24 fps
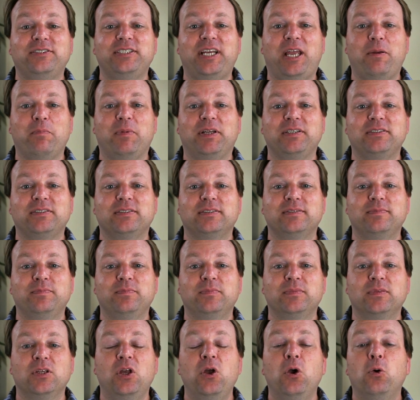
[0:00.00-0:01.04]
Entertainment.
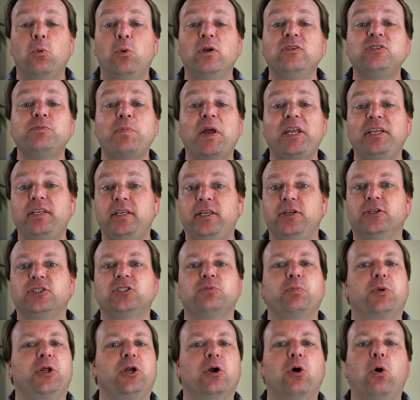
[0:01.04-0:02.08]
We've spent
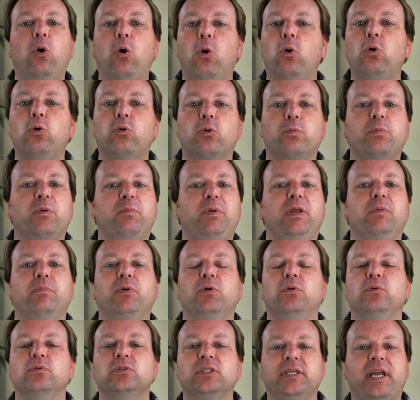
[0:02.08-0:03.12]
years putting a whole group of
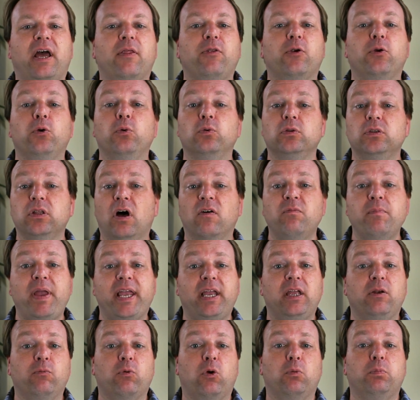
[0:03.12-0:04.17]
people together who love
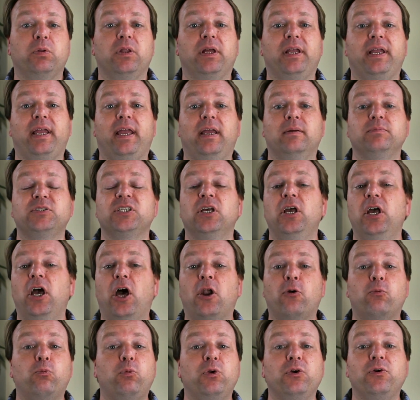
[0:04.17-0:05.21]
making role-playing games
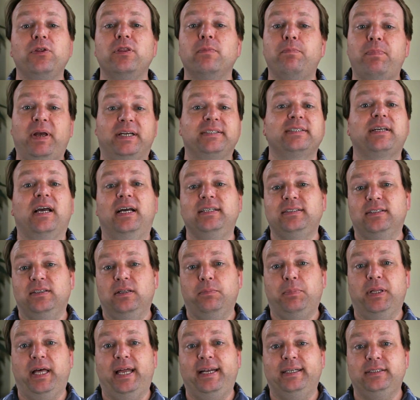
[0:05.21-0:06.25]
and are really the best guys on
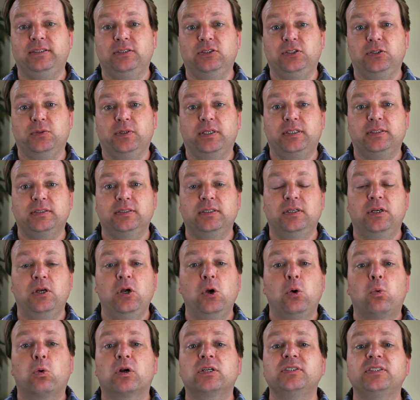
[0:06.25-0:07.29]
the planet to do it.
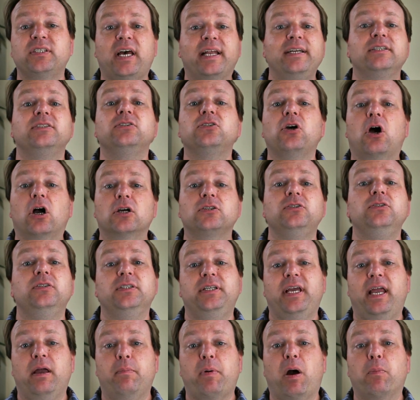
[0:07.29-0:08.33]
We're excited to talk to you
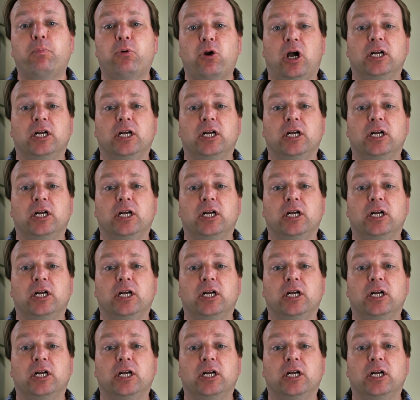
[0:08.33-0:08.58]
today about...